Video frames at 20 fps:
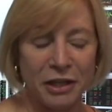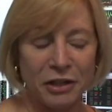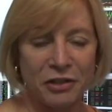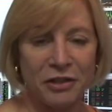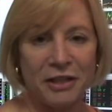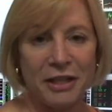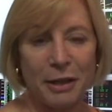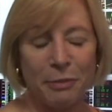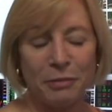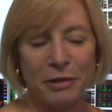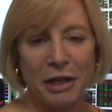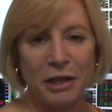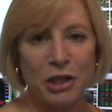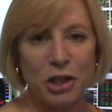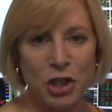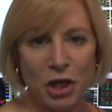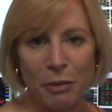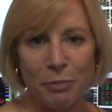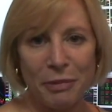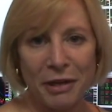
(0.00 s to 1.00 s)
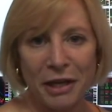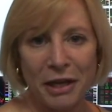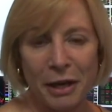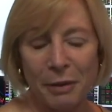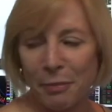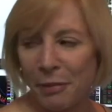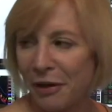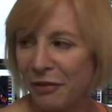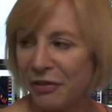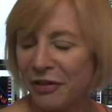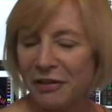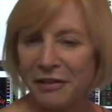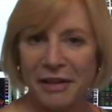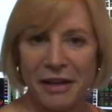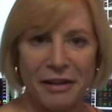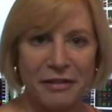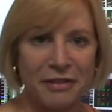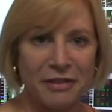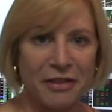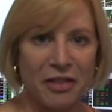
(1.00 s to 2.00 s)
She kept on jumping up on the
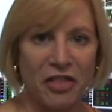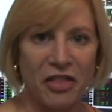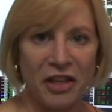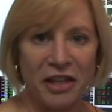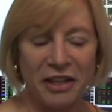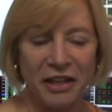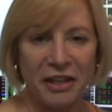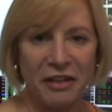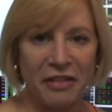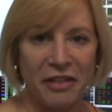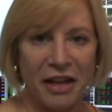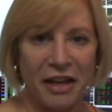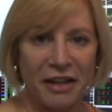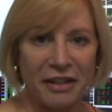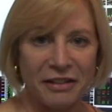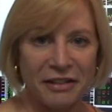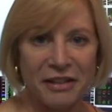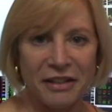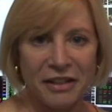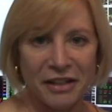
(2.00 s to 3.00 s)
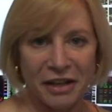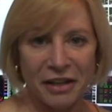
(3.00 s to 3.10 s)
desk thinking that